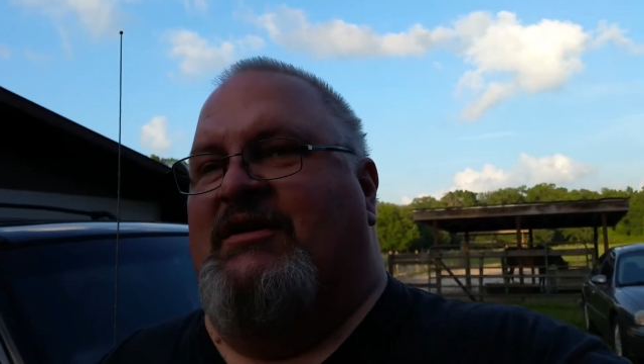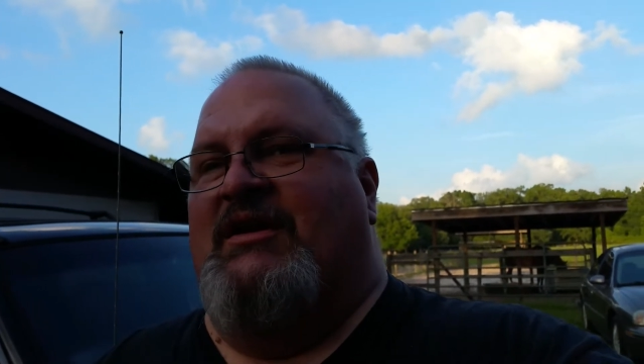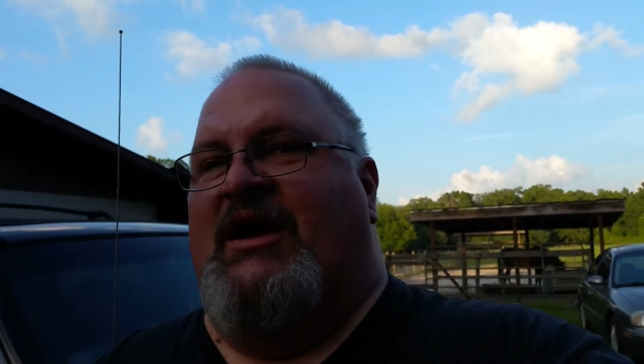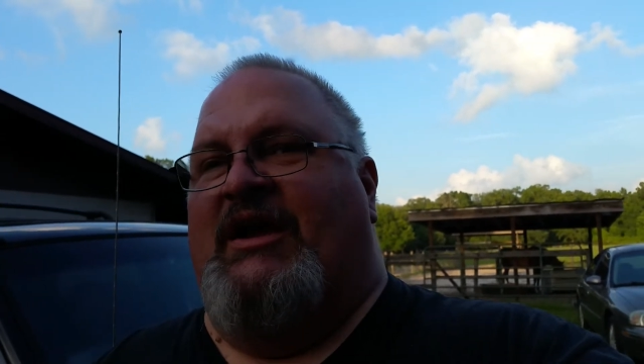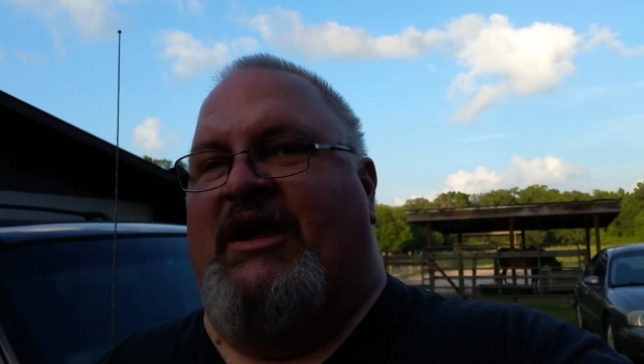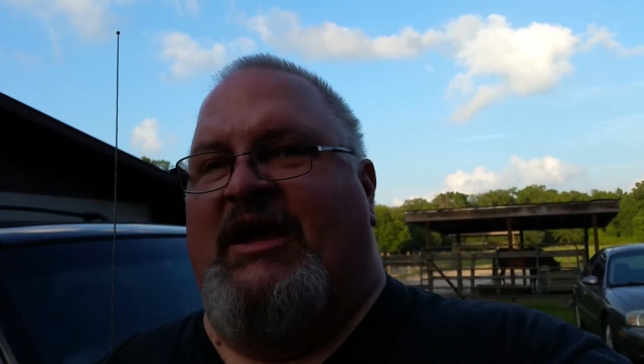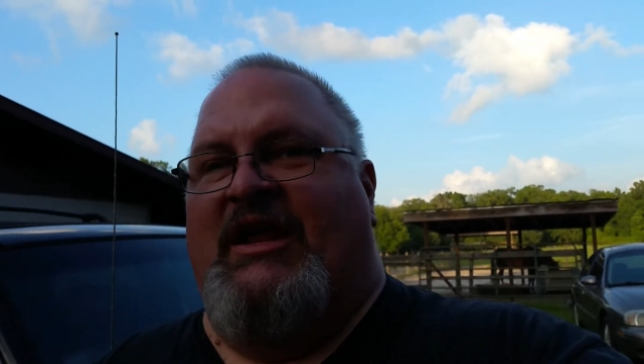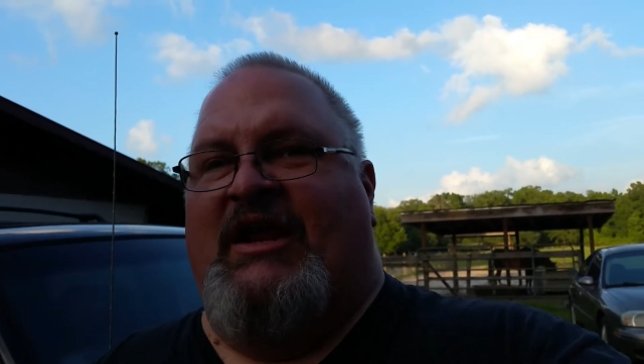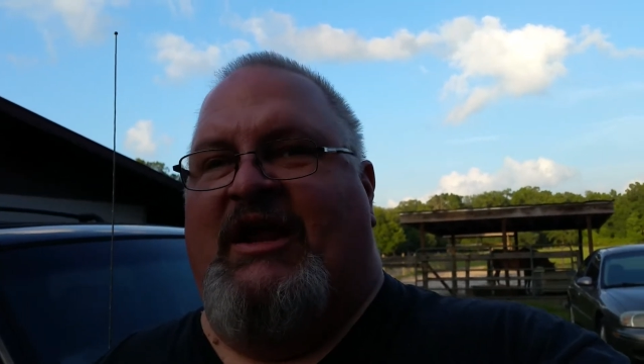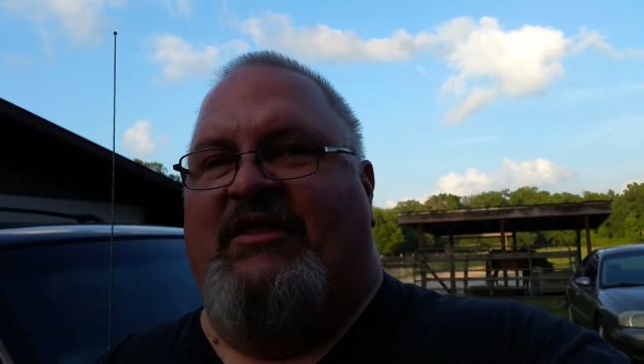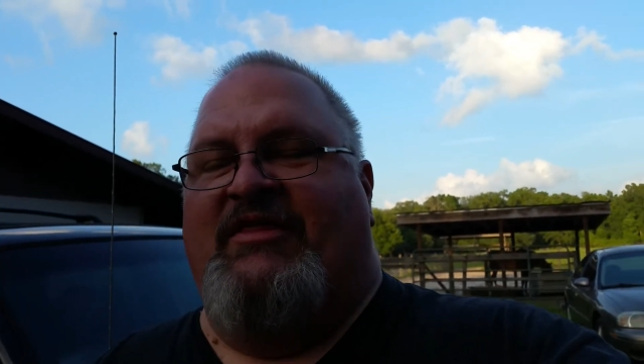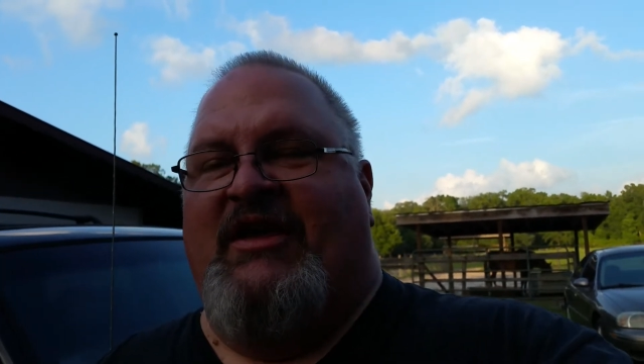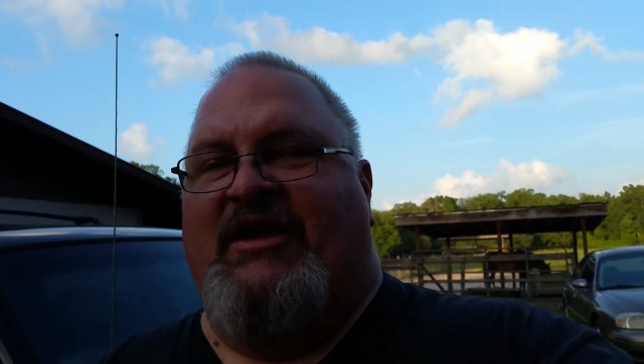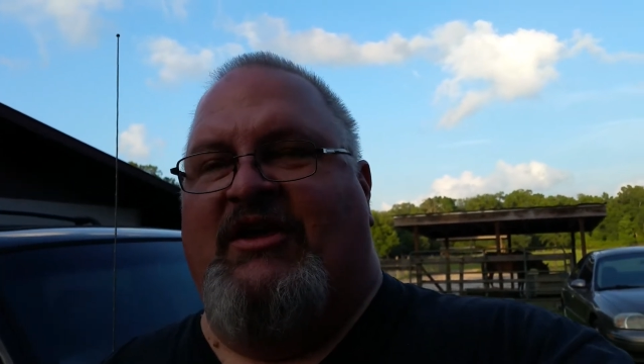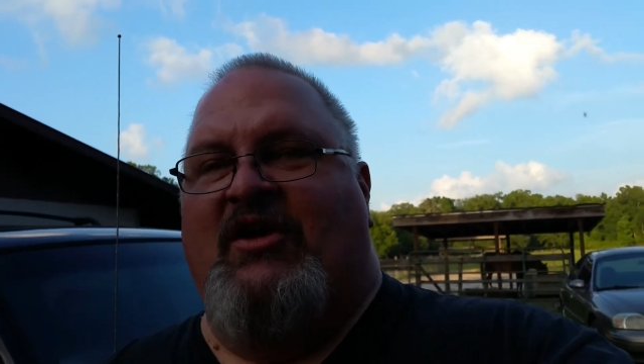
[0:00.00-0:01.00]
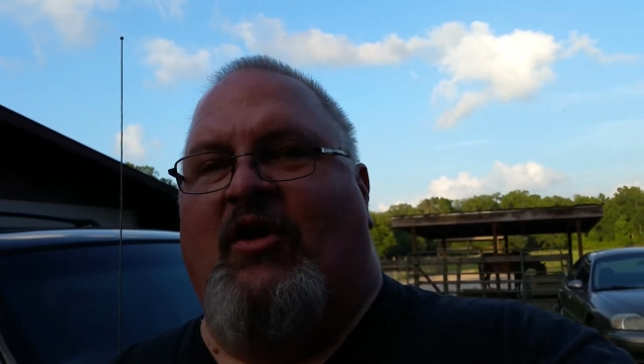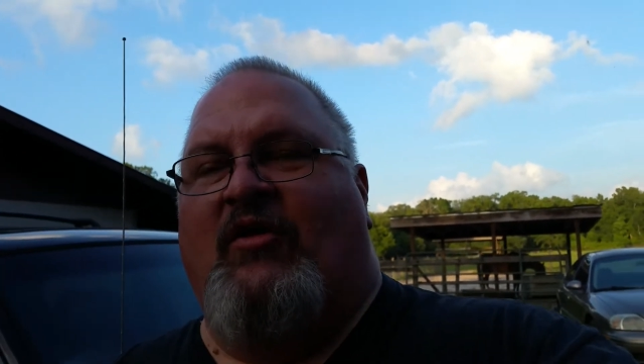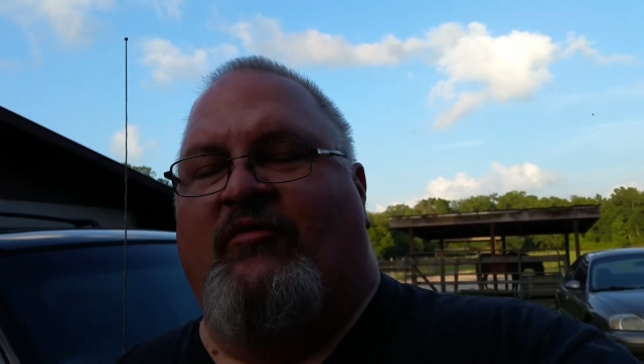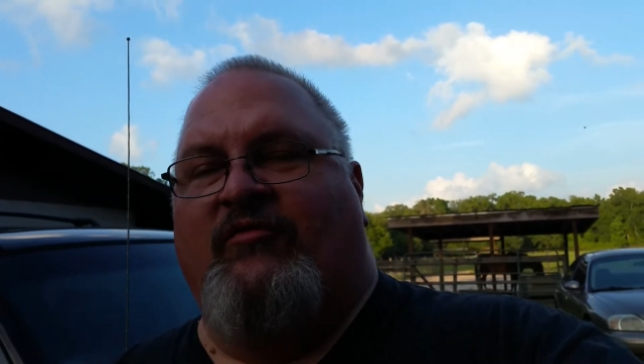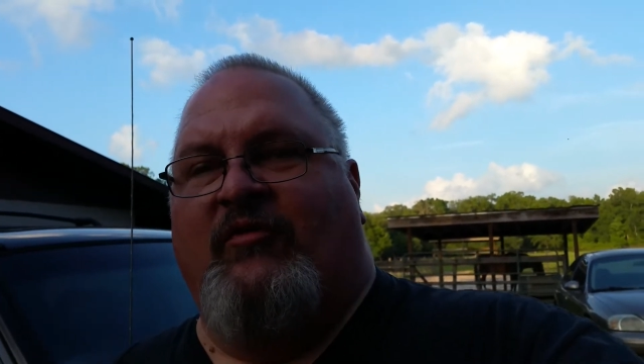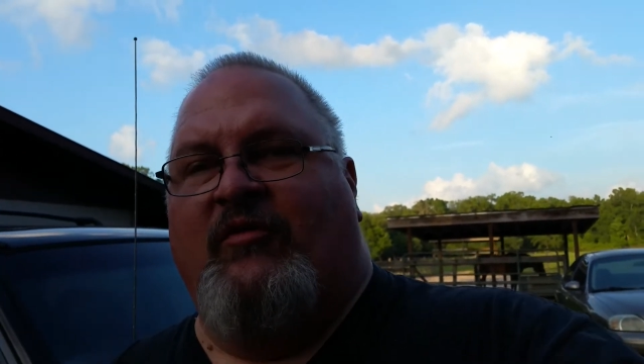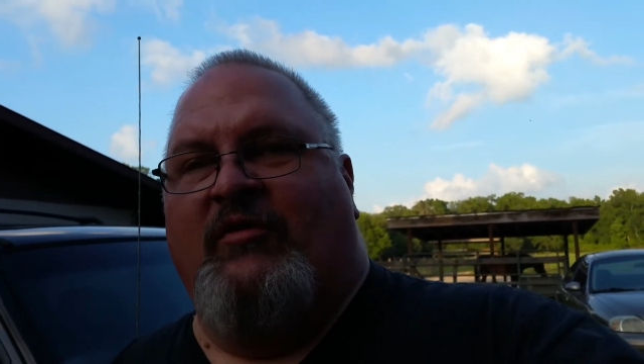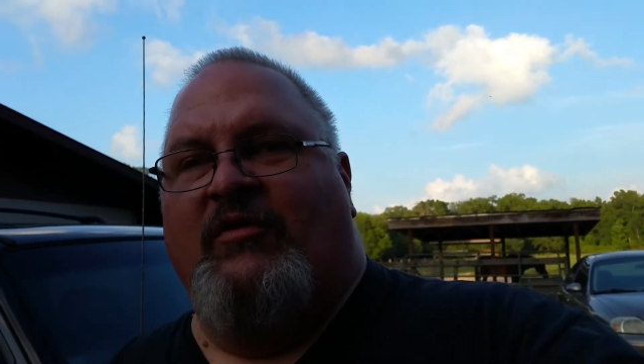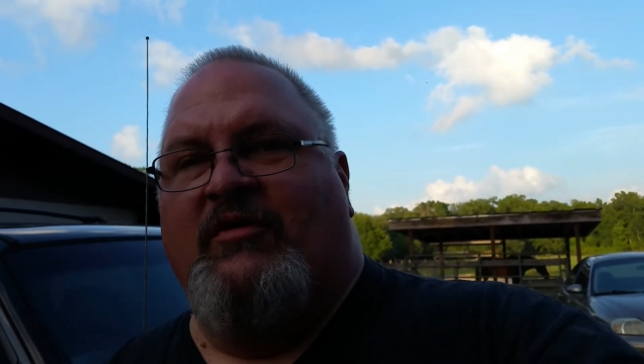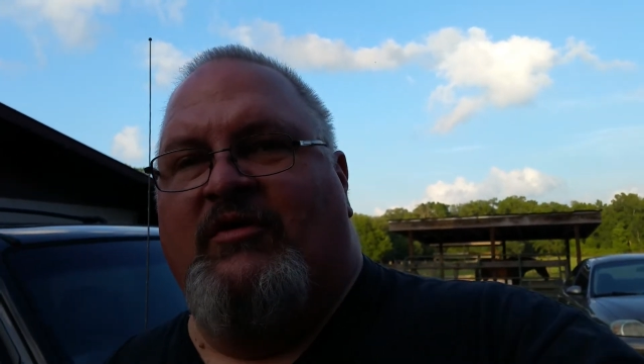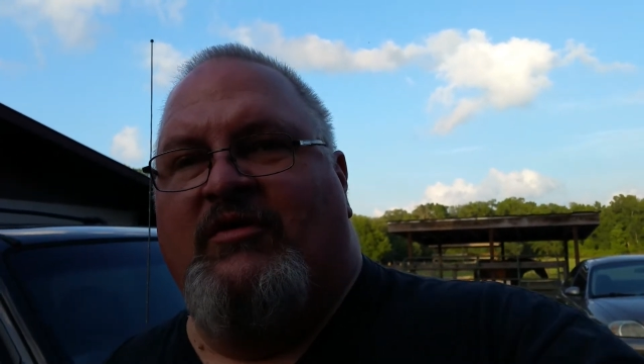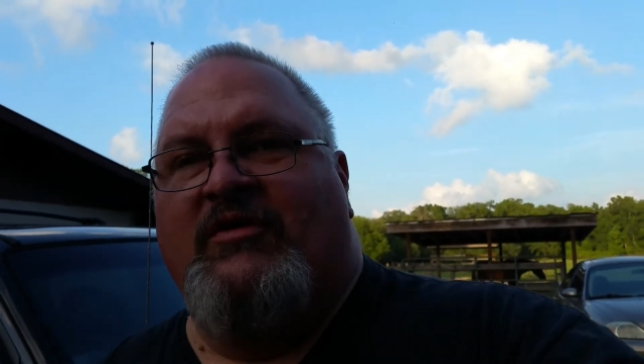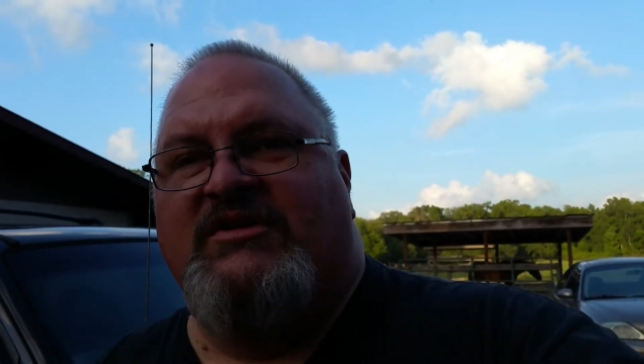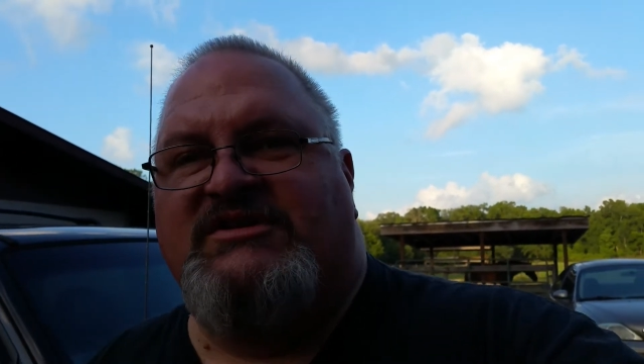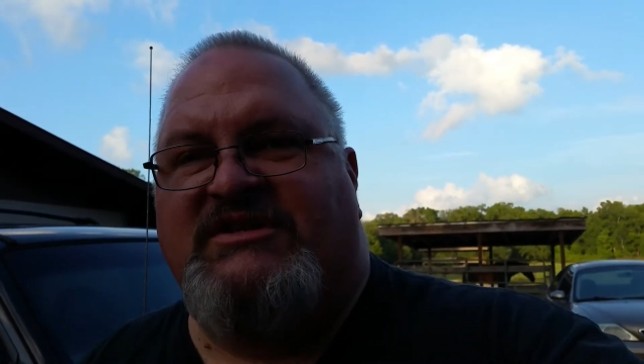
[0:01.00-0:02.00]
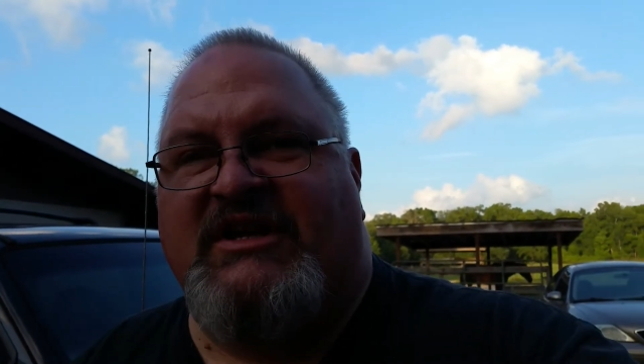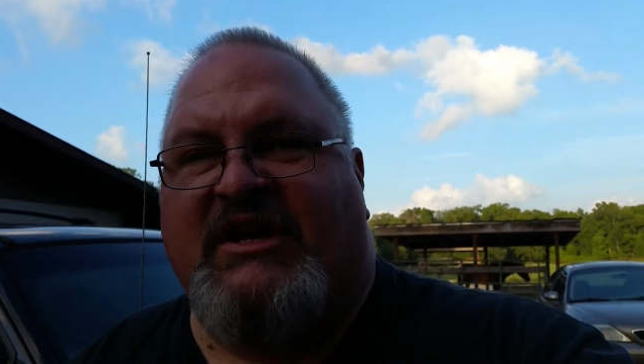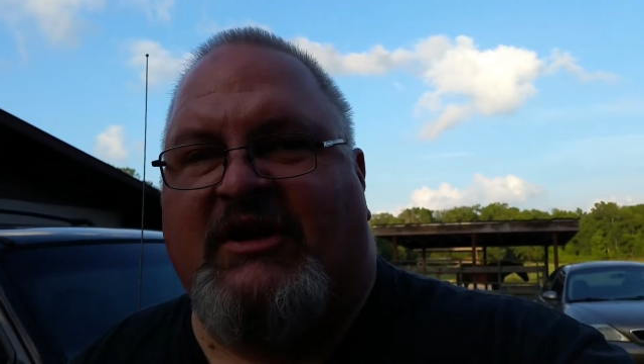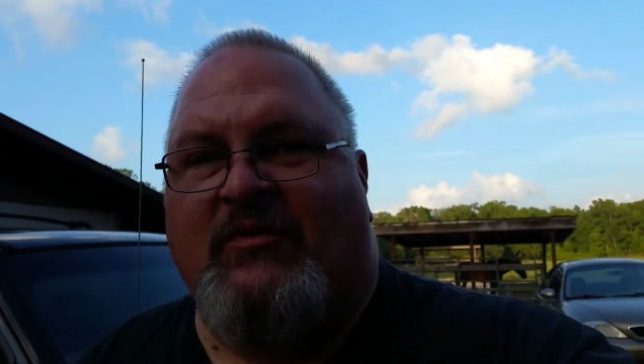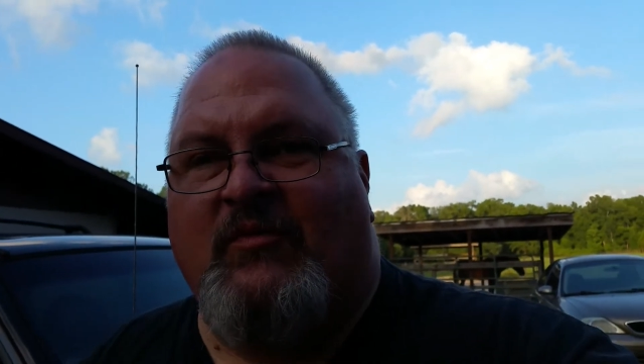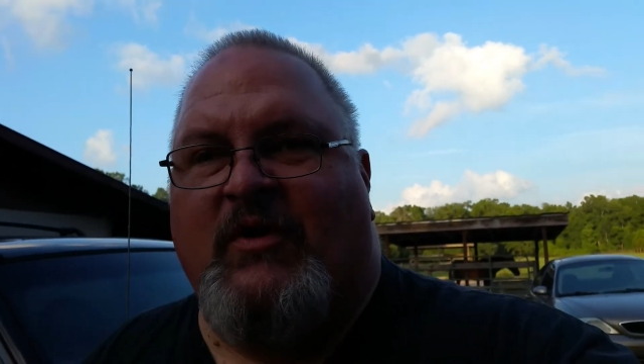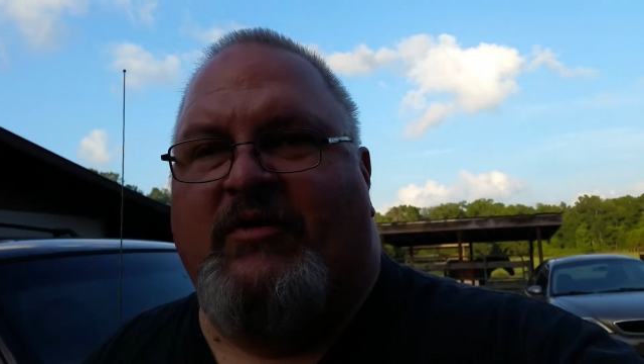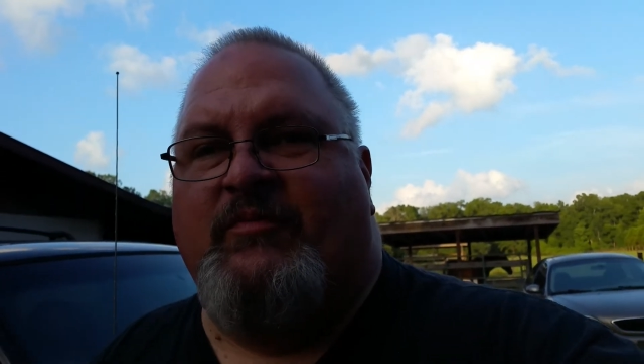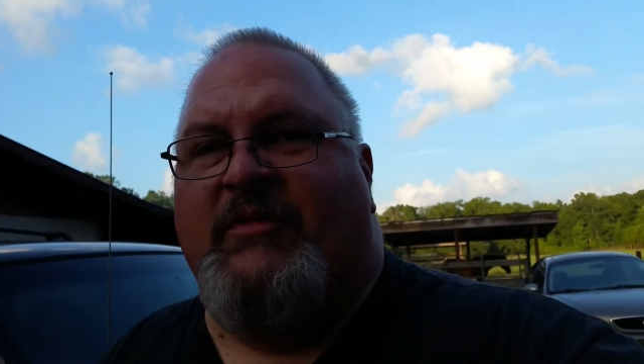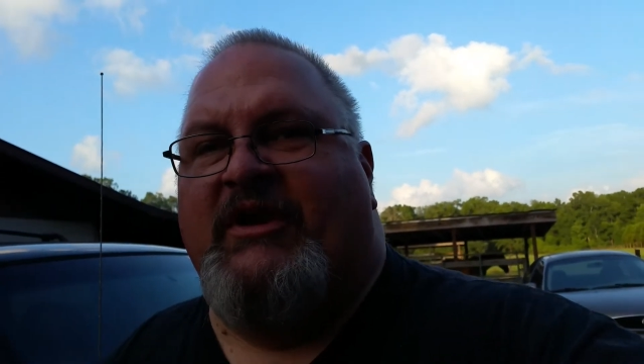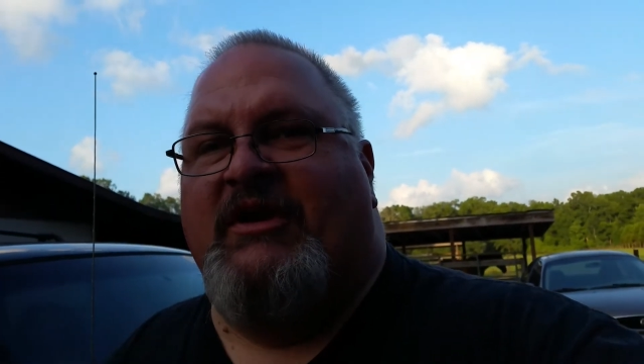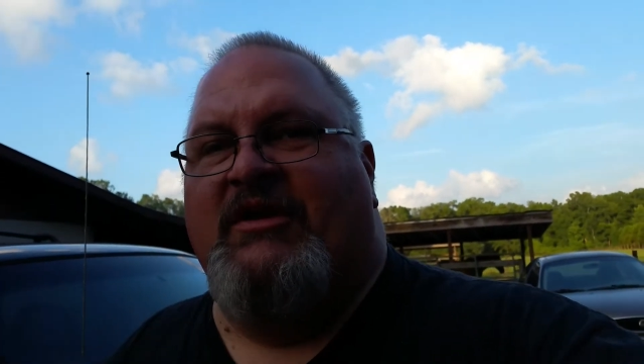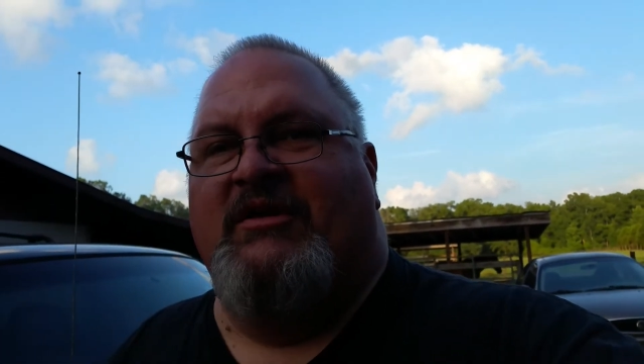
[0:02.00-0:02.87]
Again, I thank you all for sticking with me,